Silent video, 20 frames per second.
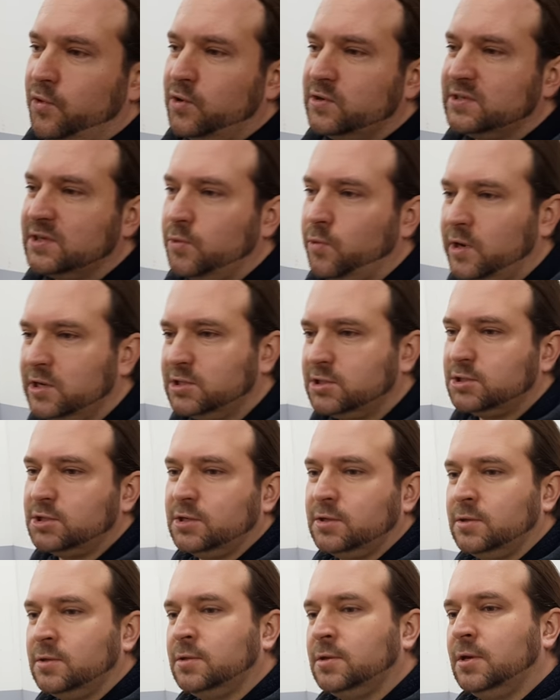first
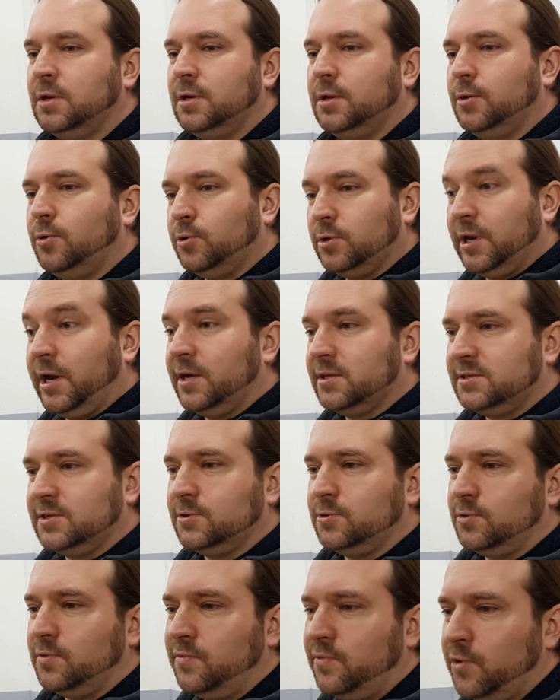question, or the answer
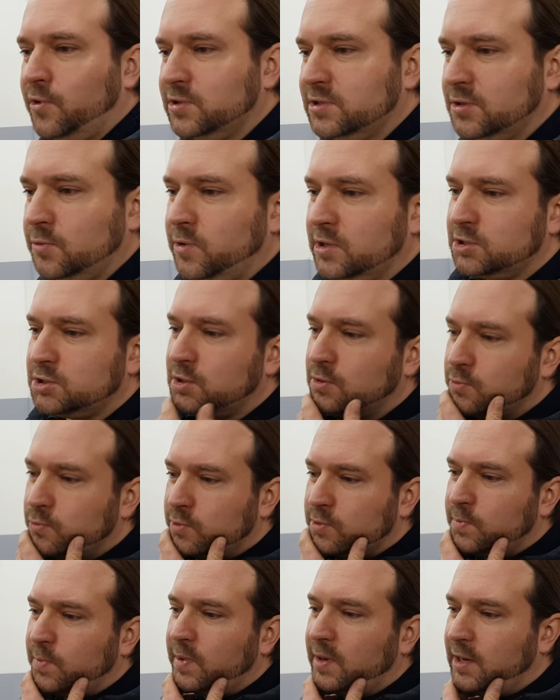to the first question
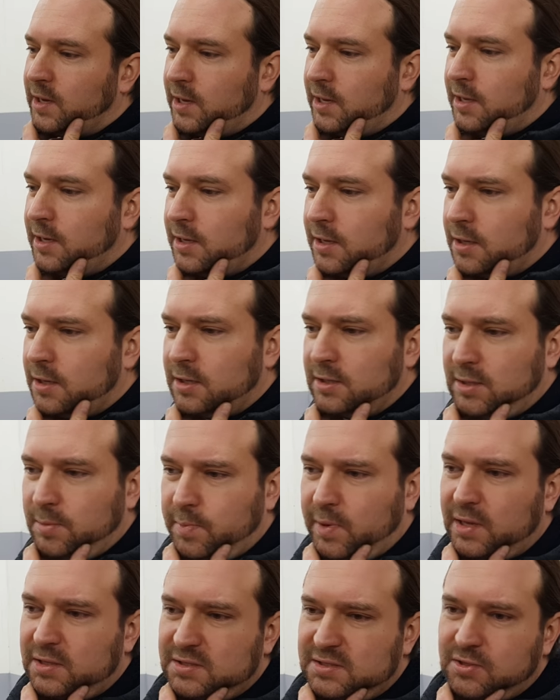would be uh, it
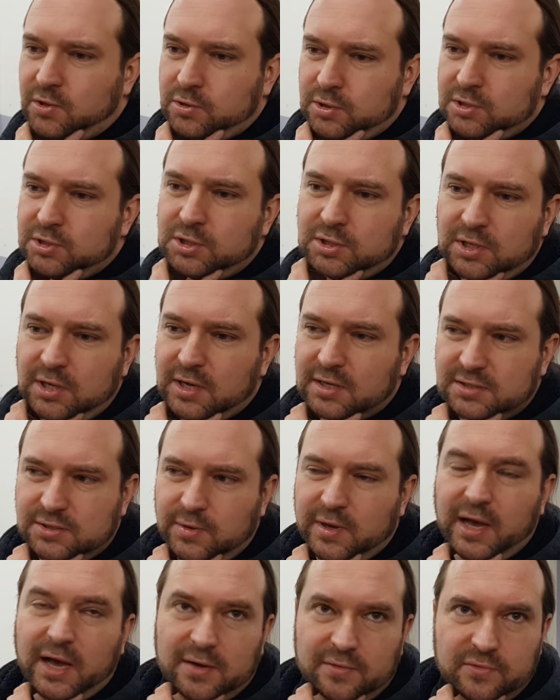depends on the GTS
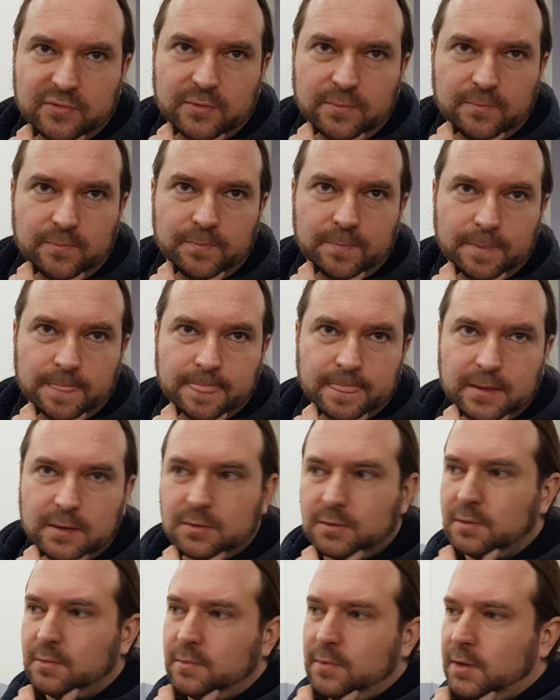you have. Mm-hmm.
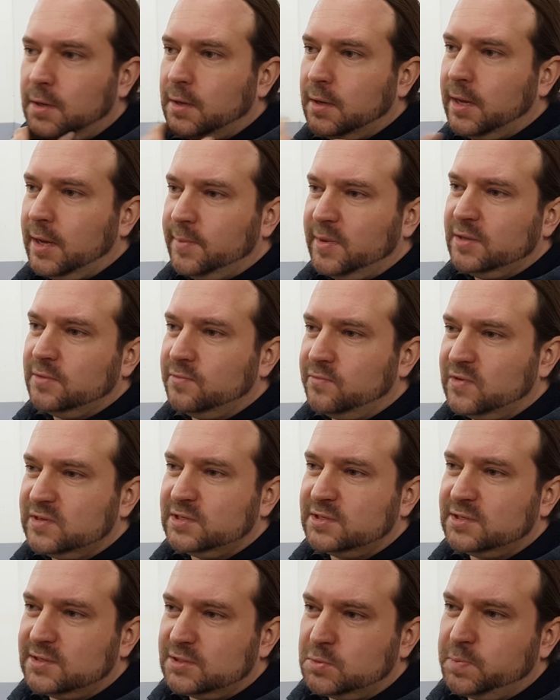I mean, this
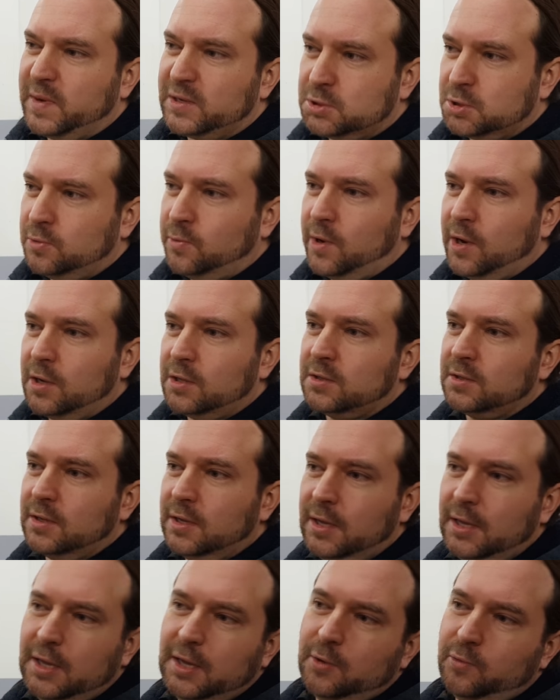is a special
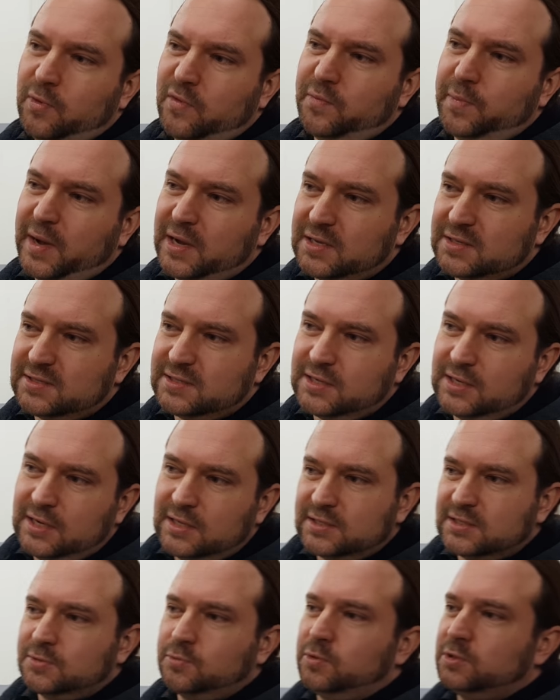one with bucket
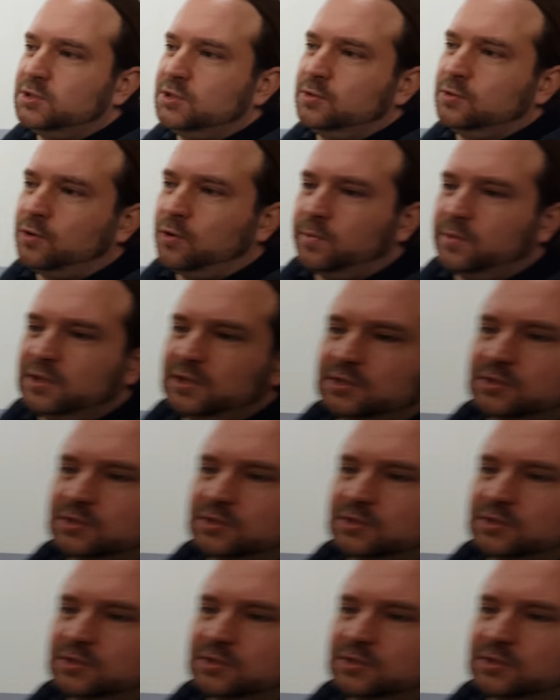seats, which you normally